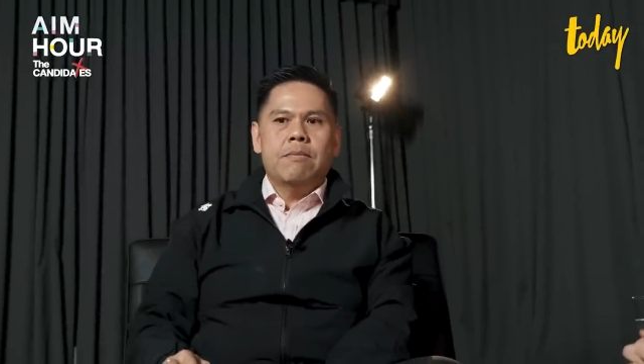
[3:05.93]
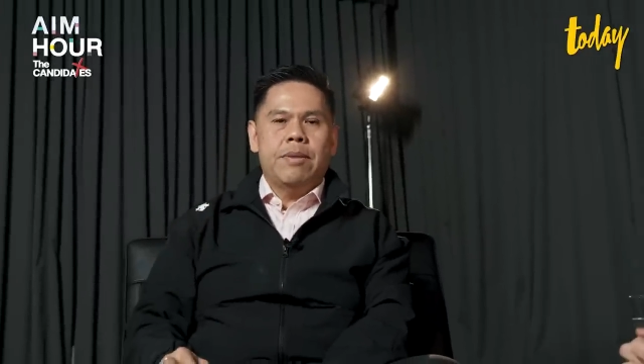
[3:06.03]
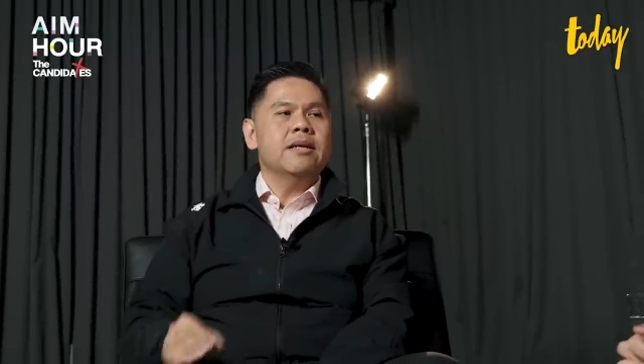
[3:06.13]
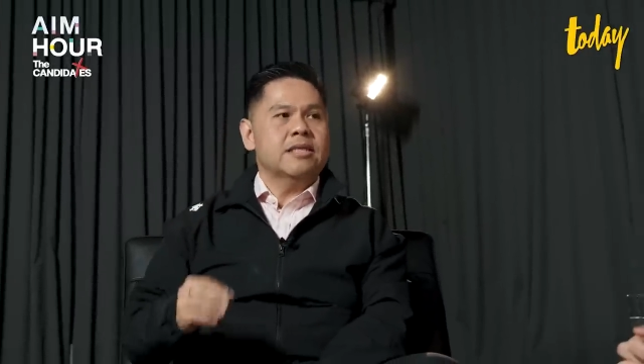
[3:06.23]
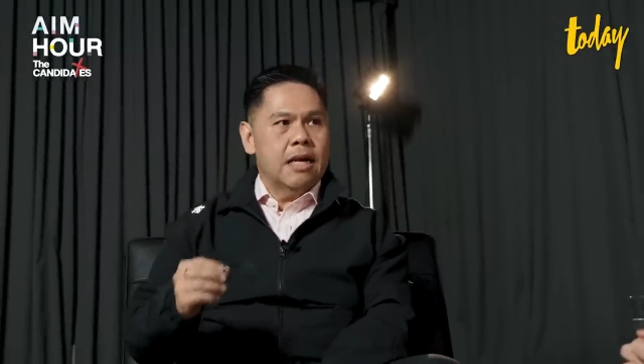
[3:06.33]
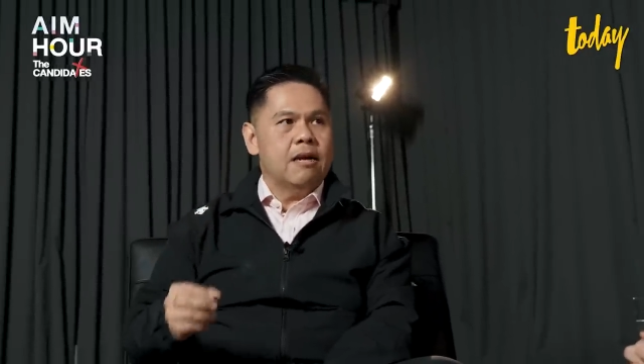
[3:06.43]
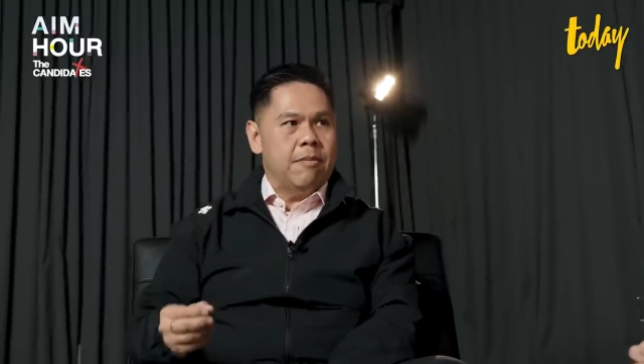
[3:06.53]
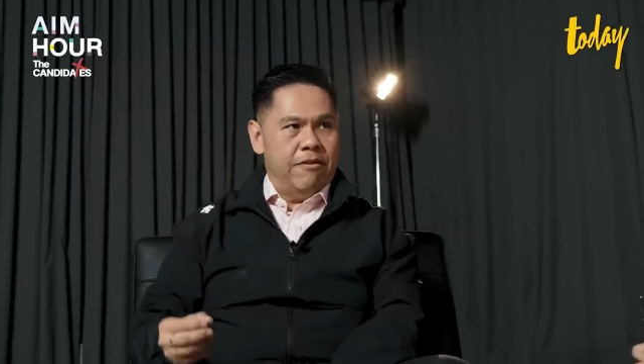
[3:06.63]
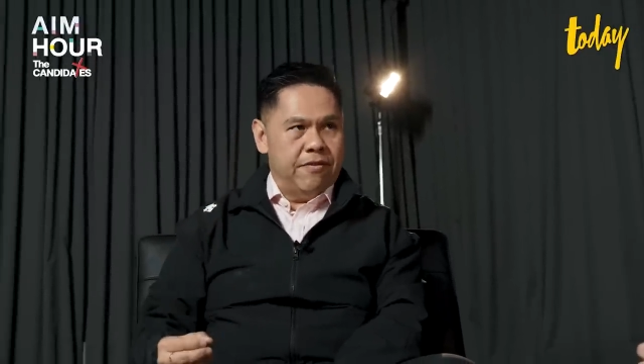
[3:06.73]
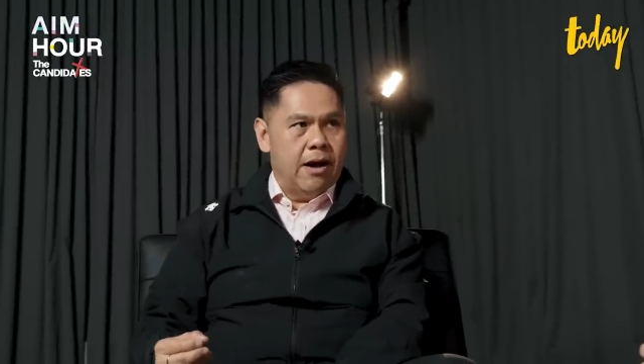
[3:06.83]
Being the son of
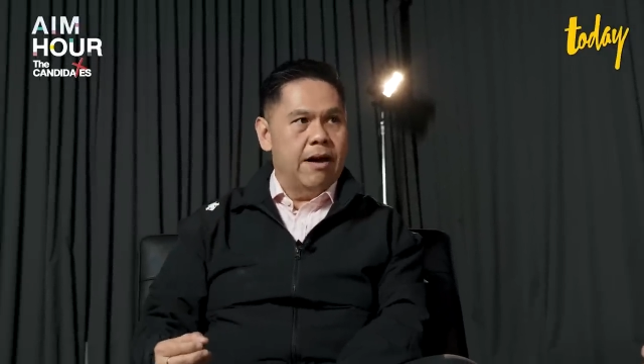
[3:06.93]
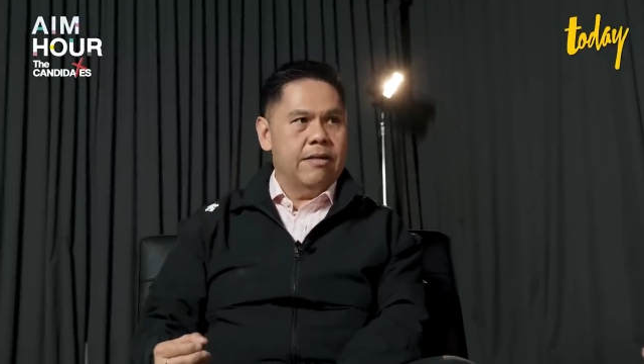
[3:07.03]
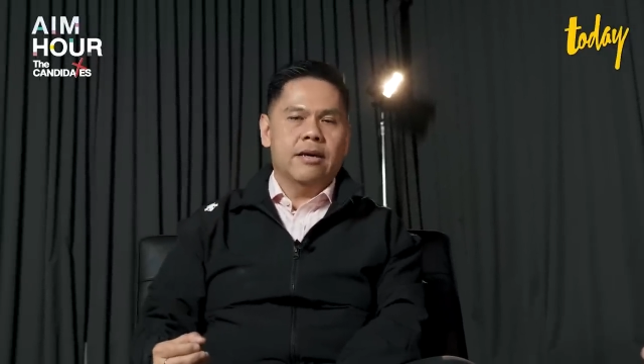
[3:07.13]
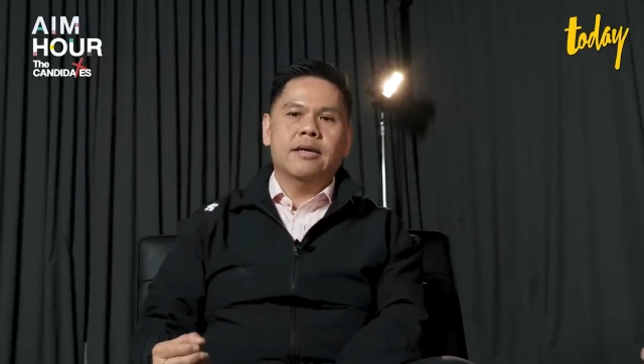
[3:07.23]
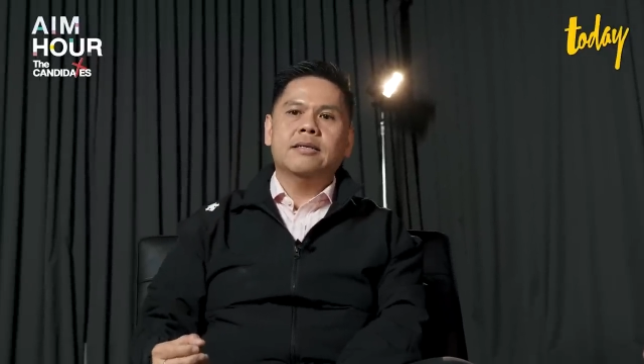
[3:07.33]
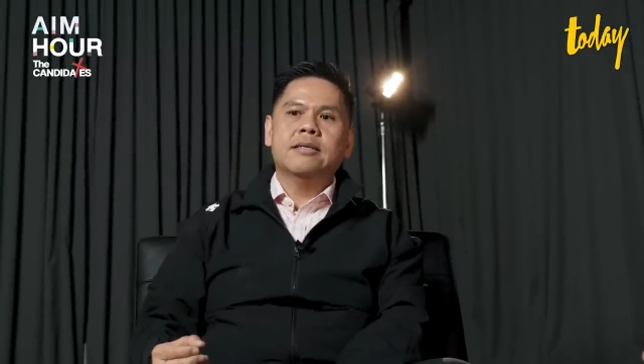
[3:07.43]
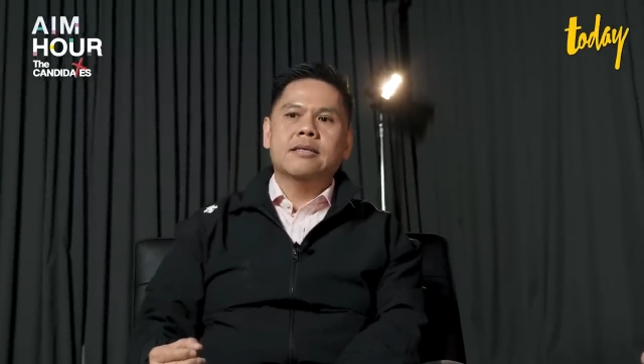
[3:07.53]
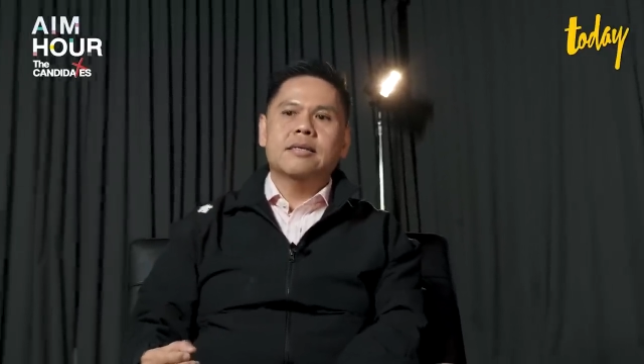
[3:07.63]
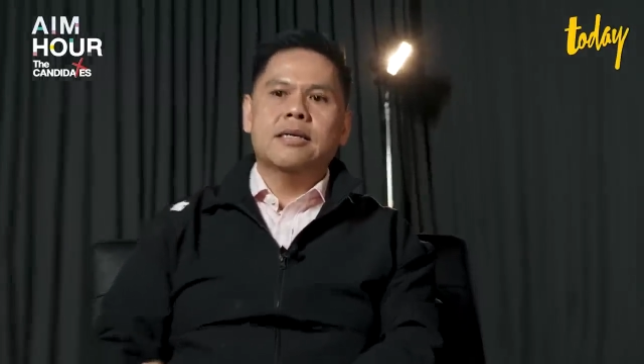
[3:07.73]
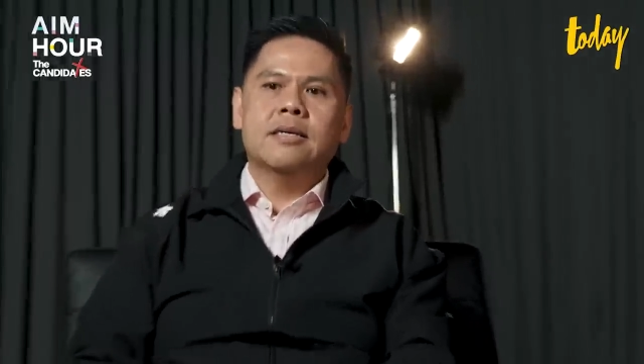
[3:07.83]
my father
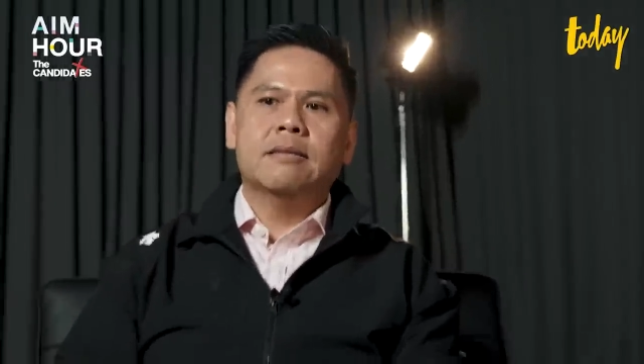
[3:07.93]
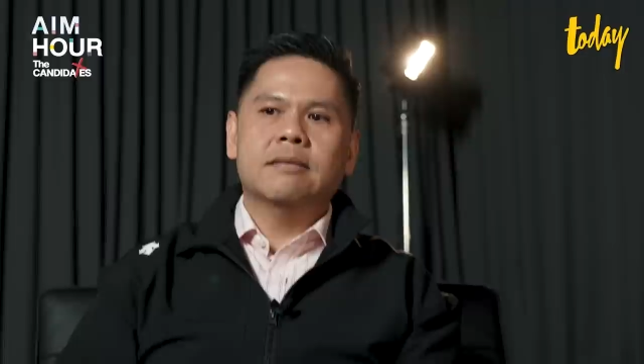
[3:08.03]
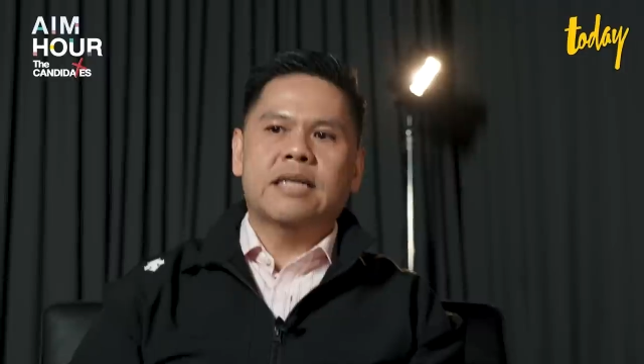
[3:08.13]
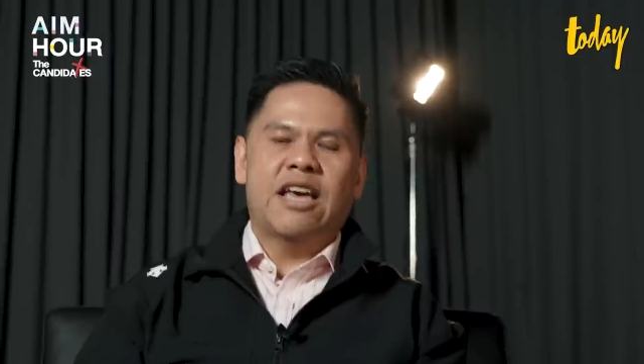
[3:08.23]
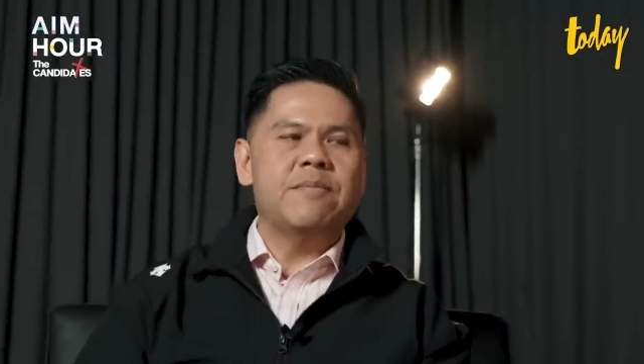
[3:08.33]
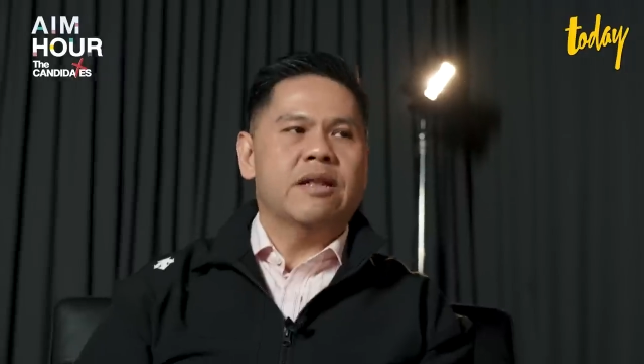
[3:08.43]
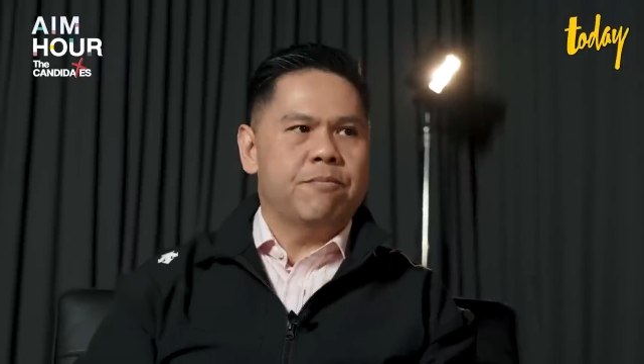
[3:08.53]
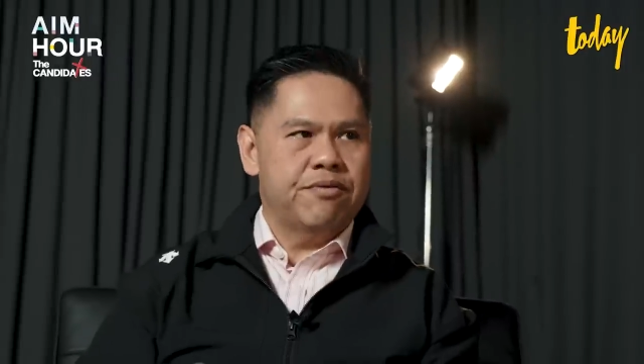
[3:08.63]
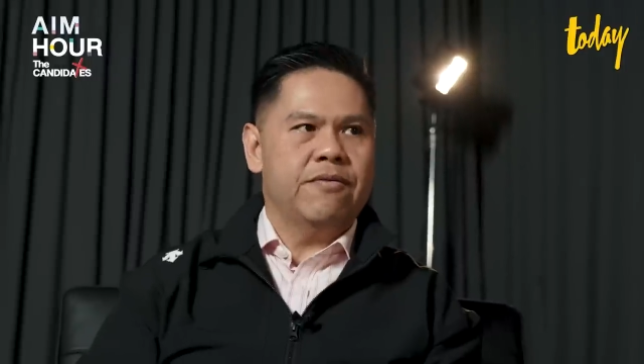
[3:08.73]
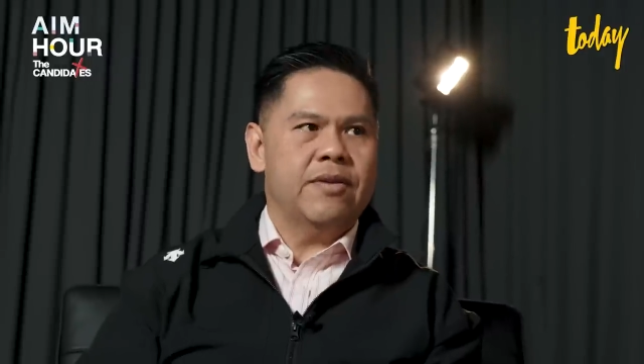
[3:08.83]
gave me
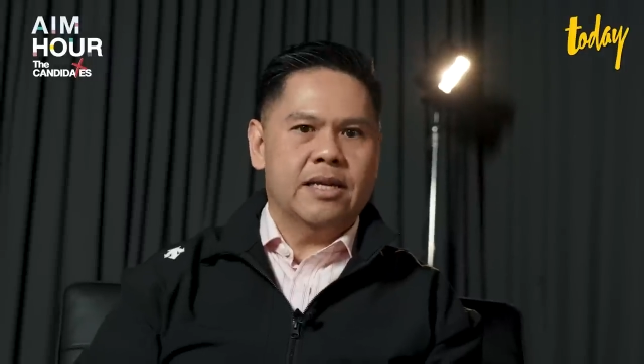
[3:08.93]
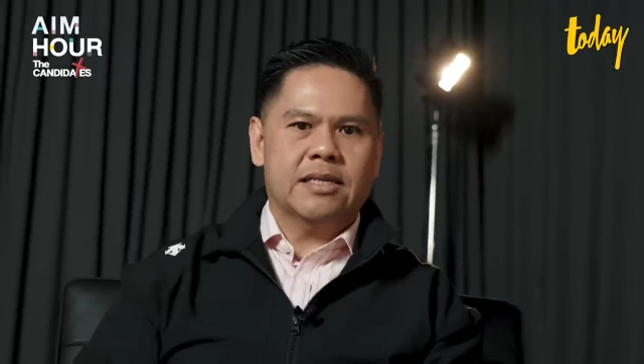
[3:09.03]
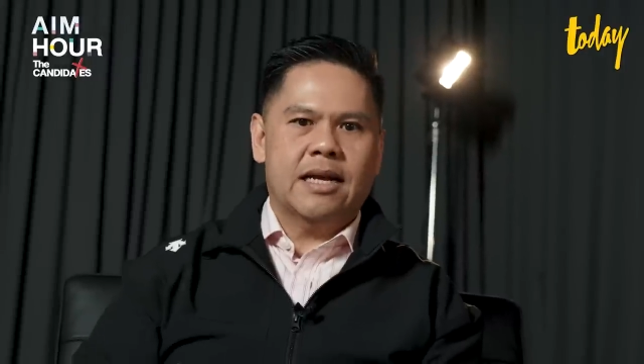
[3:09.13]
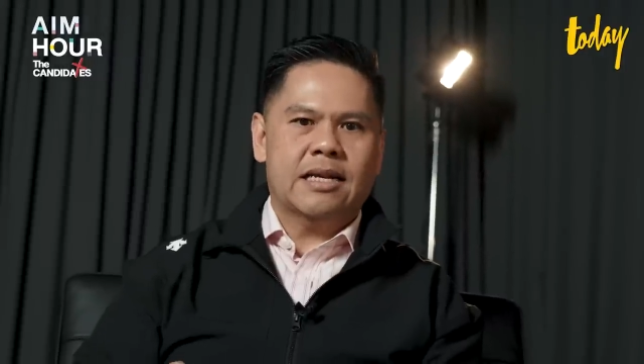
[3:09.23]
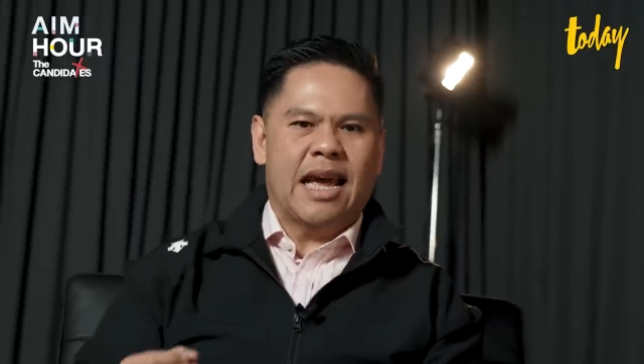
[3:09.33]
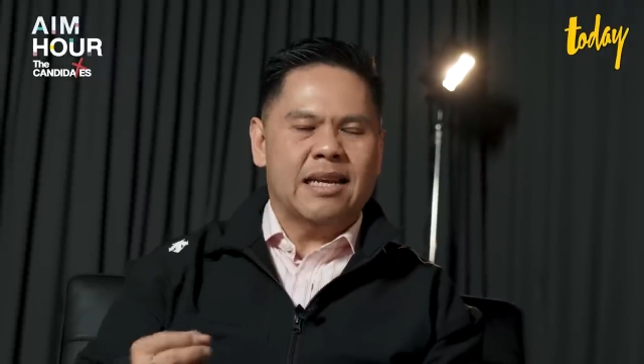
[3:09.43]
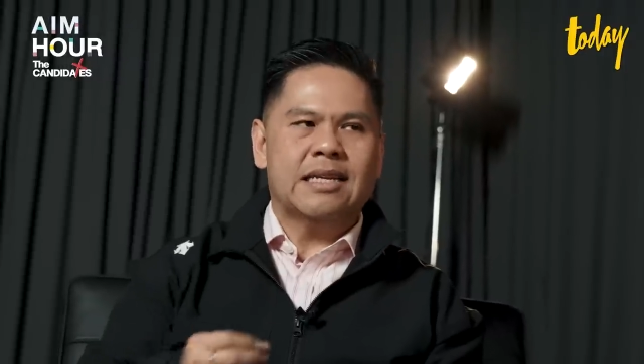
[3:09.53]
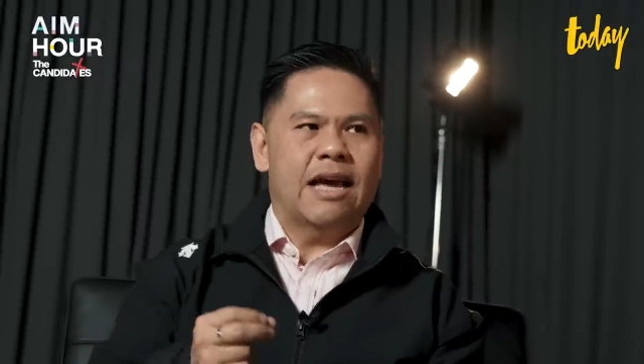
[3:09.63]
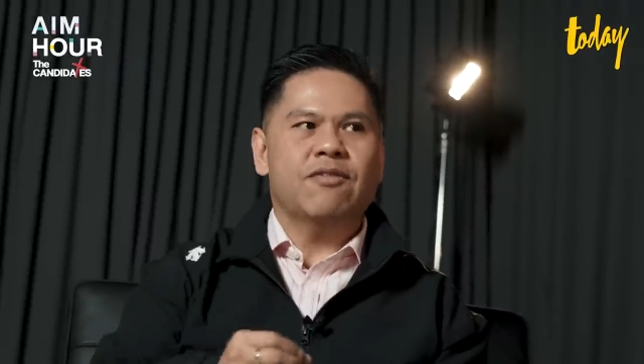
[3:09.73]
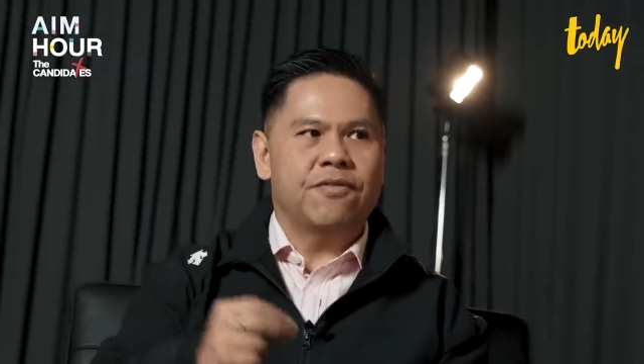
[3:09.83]
the privilege that I
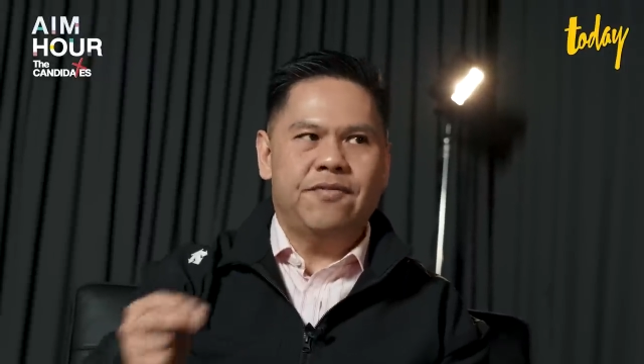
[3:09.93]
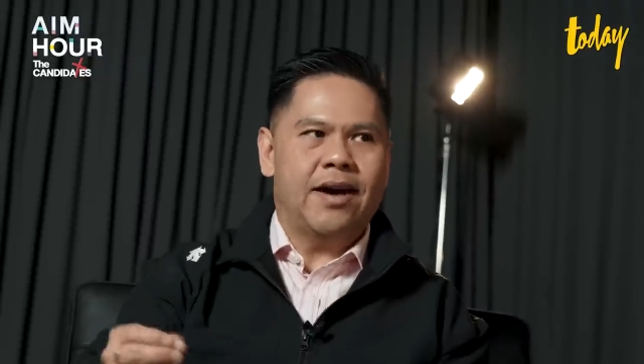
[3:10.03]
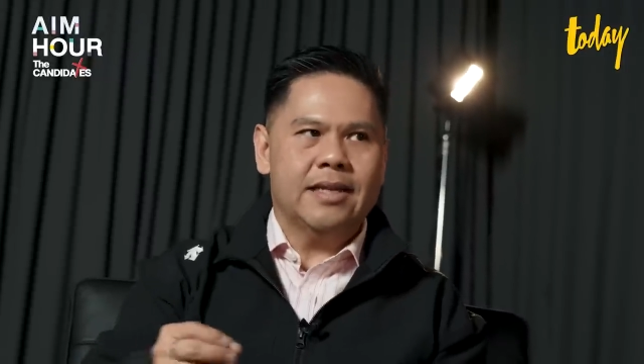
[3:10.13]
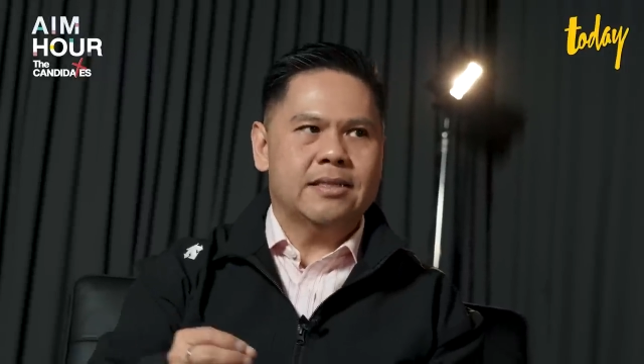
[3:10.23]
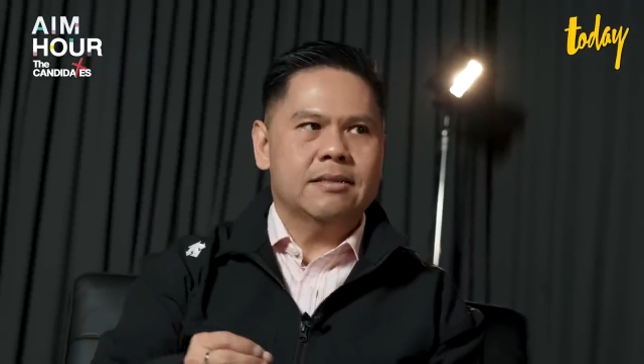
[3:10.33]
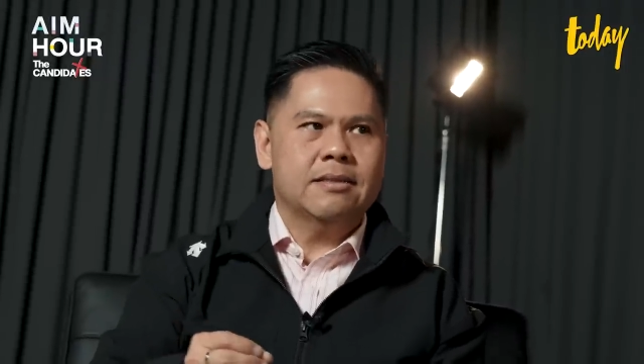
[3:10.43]
didn't have to fight,